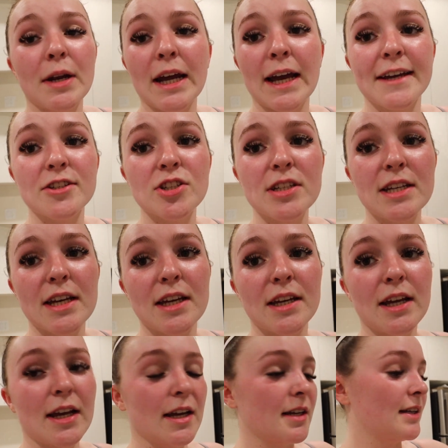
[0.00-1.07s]
but I actually did,
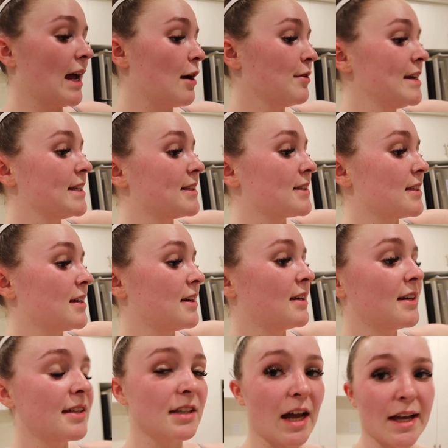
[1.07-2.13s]
and now it's
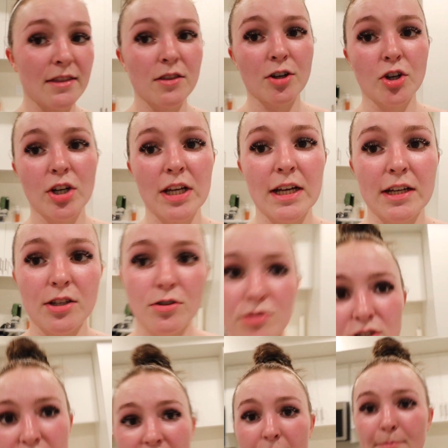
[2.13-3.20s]
9:30, and
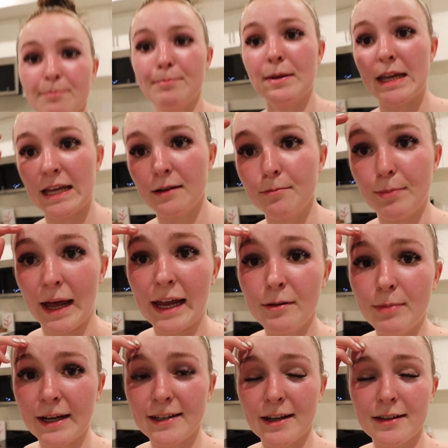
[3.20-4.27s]
usually I'm in bed
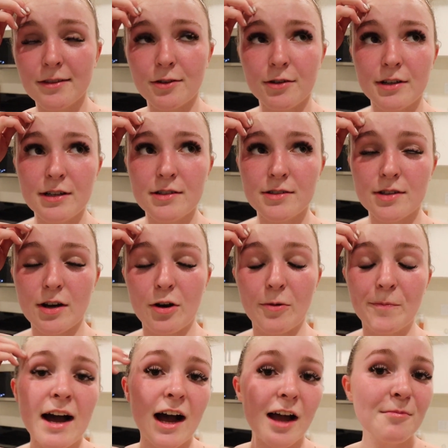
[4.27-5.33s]
by 9:30,
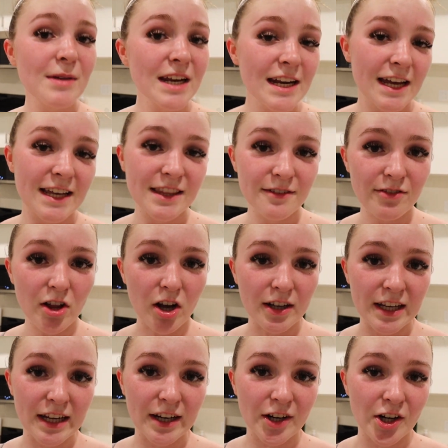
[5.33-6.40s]
so I'm gonna end the
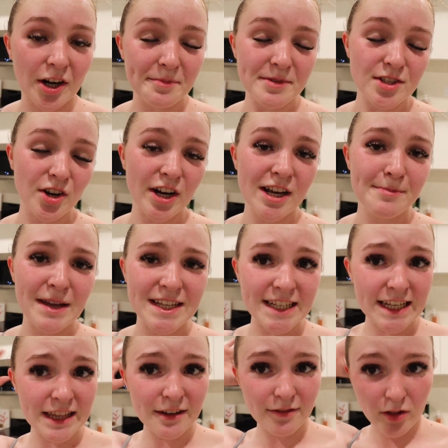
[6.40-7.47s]
vlog here. I'm sorry I'm
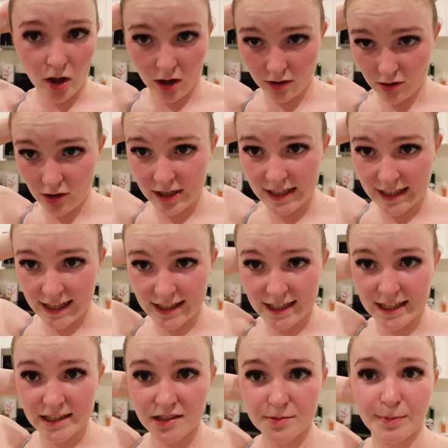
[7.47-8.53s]
ending the vlog looking like
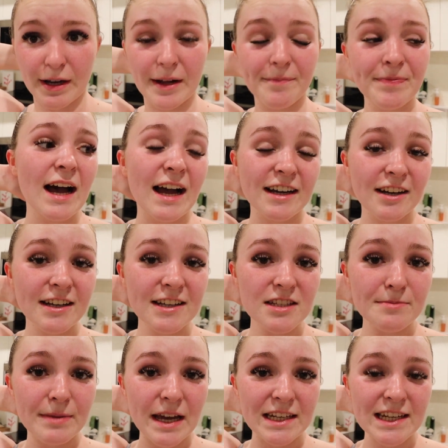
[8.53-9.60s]
this, but I gotta get
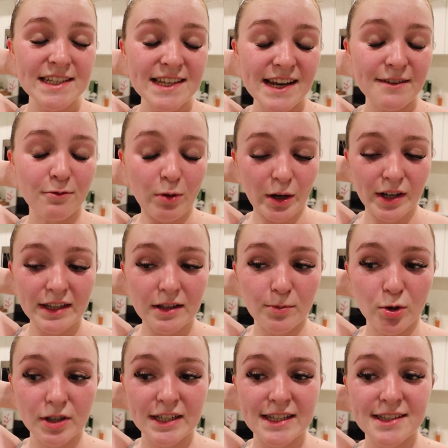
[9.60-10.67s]
to bed because I have work in the
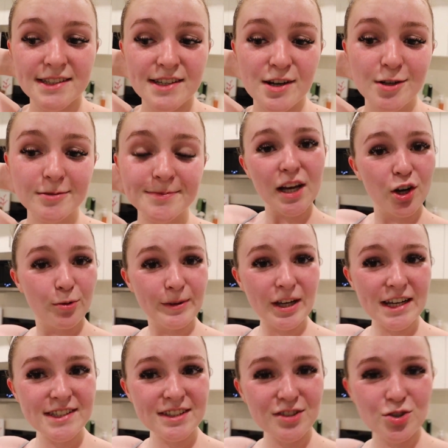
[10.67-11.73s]
morning. So I hope you
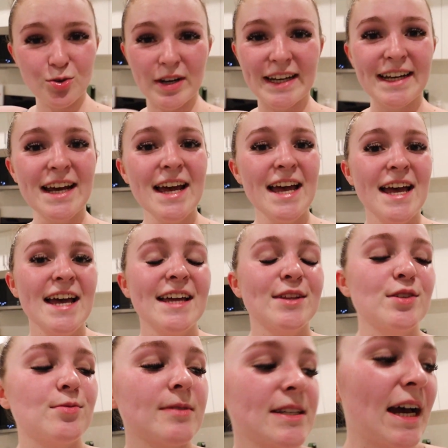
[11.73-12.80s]
guys enjoyed.
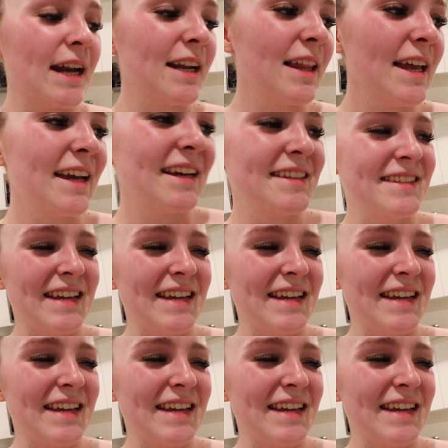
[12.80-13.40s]
This was kind of like a